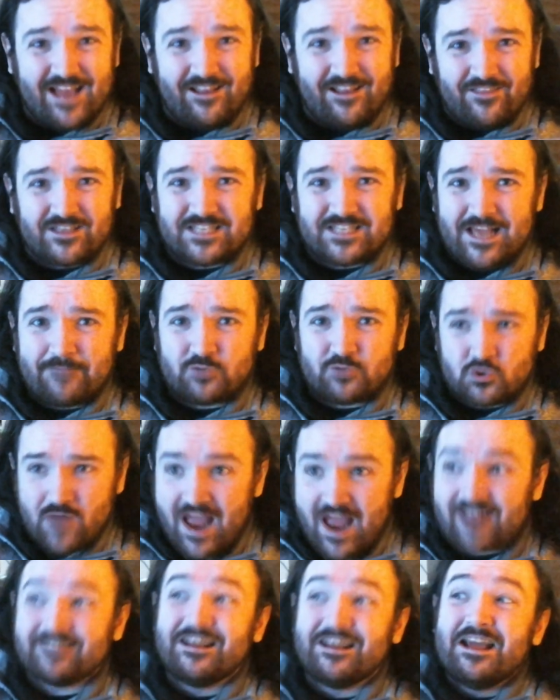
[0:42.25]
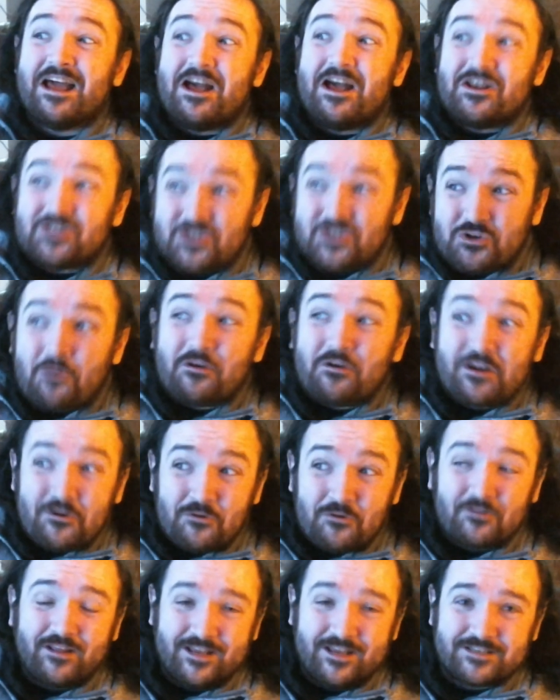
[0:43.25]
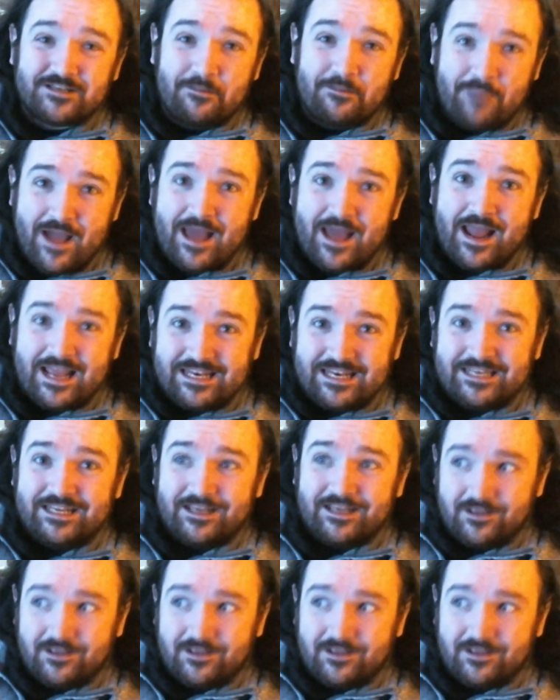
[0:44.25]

of this abstract, starting early isn't a bad idea.